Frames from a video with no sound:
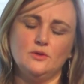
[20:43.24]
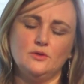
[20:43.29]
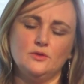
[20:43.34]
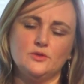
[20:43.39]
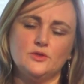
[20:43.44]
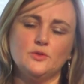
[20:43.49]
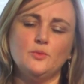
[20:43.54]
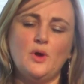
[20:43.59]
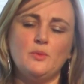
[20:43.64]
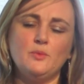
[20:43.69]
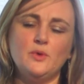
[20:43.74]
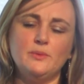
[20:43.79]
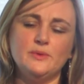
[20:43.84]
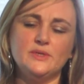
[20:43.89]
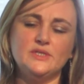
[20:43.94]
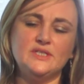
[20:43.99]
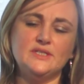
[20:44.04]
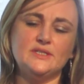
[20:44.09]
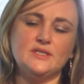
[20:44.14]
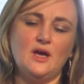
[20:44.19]
So when we were
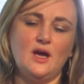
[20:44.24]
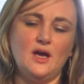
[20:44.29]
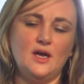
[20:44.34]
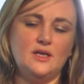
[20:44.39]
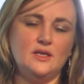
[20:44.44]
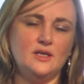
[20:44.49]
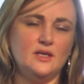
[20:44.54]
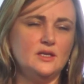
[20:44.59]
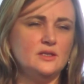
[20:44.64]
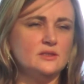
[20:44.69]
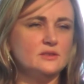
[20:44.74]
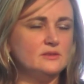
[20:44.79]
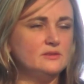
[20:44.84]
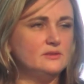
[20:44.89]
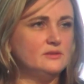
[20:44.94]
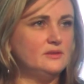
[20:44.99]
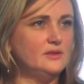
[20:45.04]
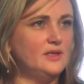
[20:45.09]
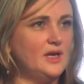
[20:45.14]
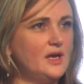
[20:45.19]
designing
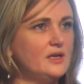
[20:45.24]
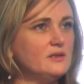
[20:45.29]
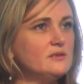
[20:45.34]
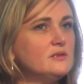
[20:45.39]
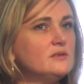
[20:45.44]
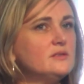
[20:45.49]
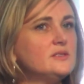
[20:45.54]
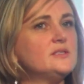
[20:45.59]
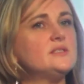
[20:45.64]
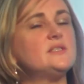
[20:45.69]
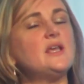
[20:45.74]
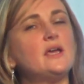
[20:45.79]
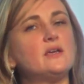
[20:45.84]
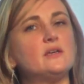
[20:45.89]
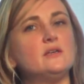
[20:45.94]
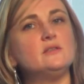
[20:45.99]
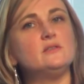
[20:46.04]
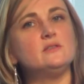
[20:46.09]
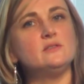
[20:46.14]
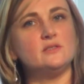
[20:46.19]
that
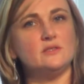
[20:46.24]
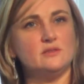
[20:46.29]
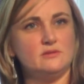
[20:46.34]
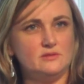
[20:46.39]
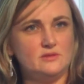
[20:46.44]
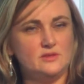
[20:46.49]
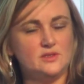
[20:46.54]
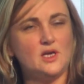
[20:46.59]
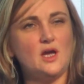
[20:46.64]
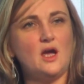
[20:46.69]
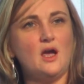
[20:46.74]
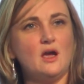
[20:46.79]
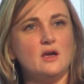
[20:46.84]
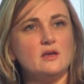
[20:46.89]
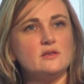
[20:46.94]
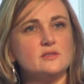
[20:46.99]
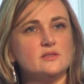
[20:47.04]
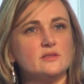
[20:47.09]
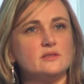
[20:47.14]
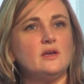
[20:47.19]
second
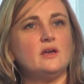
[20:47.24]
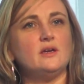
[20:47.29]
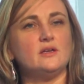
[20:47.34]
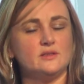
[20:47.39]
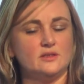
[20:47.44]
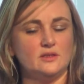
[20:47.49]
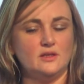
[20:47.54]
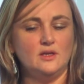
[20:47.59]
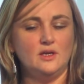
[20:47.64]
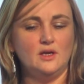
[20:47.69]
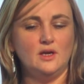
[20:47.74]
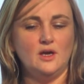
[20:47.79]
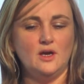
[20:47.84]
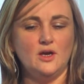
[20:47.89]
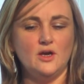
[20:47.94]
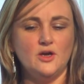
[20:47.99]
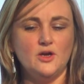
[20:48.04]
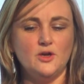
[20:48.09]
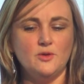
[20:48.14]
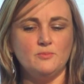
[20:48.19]
task, that
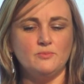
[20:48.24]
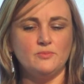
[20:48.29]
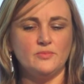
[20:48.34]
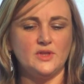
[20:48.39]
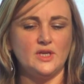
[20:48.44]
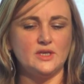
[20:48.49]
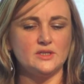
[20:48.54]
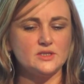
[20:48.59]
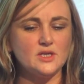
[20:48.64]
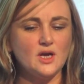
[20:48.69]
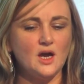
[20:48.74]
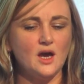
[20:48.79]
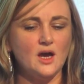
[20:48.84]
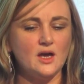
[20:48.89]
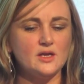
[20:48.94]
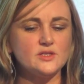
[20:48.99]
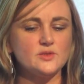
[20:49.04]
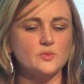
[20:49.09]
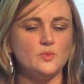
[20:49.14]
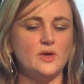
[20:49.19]

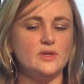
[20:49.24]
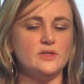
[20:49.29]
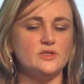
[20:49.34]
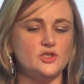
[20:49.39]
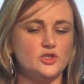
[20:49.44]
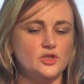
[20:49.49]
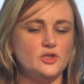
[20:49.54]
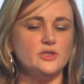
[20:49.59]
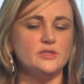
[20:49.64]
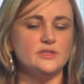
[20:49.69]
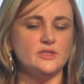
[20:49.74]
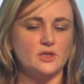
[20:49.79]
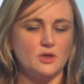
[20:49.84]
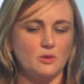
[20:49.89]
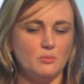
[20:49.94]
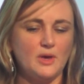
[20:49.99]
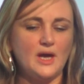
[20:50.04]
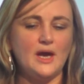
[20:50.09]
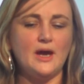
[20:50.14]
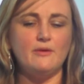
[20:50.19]
task where the students are
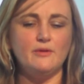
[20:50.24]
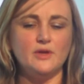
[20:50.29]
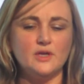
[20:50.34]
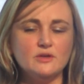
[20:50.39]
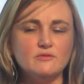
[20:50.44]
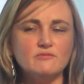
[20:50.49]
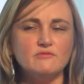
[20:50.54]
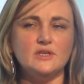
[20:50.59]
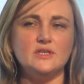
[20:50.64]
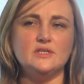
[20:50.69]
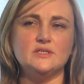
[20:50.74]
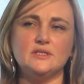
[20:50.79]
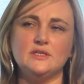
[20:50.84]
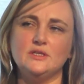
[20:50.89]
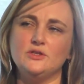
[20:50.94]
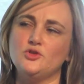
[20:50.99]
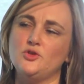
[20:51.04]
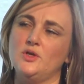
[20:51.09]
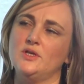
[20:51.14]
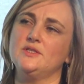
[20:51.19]
comparing,
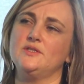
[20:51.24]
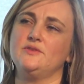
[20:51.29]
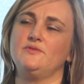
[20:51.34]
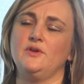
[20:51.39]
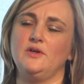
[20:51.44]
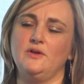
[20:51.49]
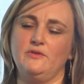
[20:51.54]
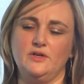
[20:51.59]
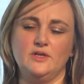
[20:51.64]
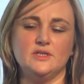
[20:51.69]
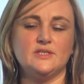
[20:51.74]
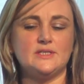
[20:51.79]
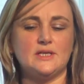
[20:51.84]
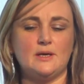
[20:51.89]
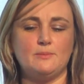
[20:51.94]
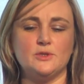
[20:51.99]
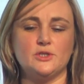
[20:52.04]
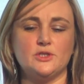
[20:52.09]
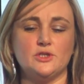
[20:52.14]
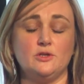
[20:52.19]
convincing, transferring, and
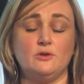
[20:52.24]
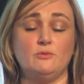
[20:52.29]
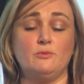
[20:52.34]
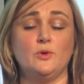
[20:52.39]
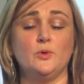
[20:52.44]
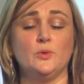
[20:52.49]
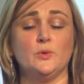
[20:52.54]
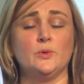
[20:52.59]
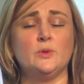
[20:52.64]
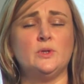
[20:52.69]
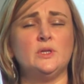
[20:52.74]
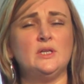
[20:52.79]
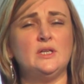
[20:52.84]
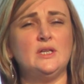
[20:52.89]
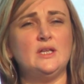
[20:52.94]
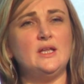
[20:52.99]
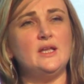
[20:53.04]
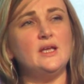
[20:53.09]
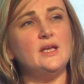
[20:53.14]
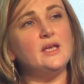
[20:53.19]
establishing a rule,
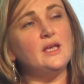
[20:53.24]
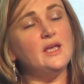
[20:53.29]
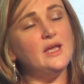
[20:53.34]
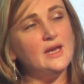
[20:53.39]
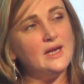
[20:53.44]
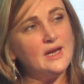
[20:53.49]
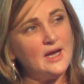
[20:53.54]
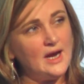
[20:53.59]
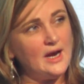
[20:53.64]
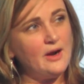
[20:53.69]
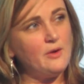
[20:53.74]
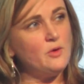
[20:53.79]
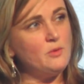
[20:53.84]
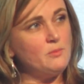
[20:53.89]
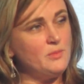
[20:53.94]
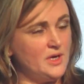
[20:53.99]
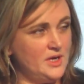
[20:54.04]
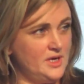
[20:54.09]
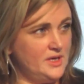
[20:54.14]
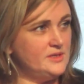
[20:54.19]
in our
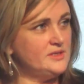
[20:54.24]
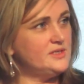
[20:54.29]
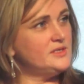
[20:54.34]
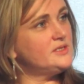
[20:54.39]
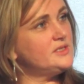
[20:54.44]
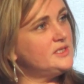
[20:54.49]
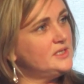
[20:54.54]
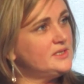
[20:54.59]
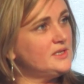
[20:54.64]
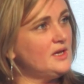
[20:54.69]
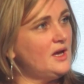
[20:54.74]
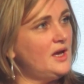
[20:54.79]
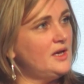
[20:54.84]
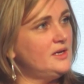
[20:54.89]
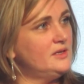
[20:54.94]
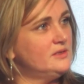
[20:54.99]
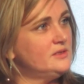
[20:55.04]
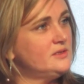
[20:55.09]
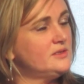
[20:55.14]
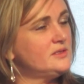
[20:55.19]
minds as
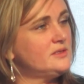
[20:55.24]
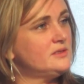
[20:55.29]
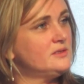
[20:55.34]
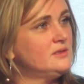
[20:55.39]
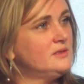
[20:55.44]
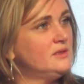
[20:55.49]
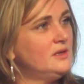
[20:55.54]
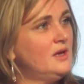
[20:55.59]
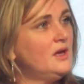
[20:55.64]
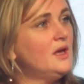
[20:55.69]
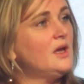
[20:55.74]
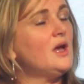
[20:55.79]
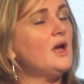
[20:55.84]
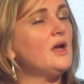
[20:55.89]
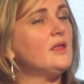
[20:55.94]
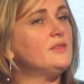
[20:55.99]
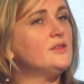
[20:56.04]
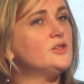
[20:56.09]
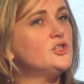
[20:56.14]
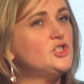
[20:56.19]
designers,
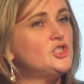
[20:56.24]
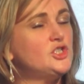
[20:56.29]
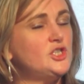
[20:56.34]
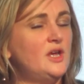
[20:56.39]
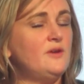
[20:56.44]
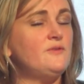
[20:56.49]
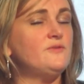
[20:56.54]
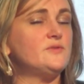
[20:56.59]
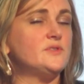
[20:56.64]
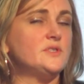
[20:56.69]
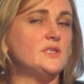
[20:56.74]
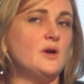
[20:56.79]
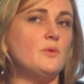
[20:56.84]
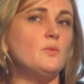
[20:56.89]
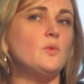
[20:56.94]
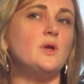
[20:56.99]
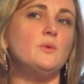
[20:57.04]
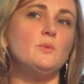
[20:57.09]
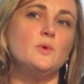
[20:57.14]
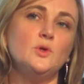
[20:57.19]
the shift that
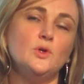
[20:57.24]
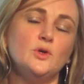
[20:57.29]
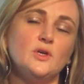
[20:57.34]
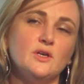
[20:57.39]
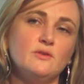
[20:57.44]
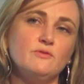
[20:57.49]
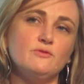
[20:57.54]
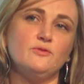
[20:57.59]
we were looking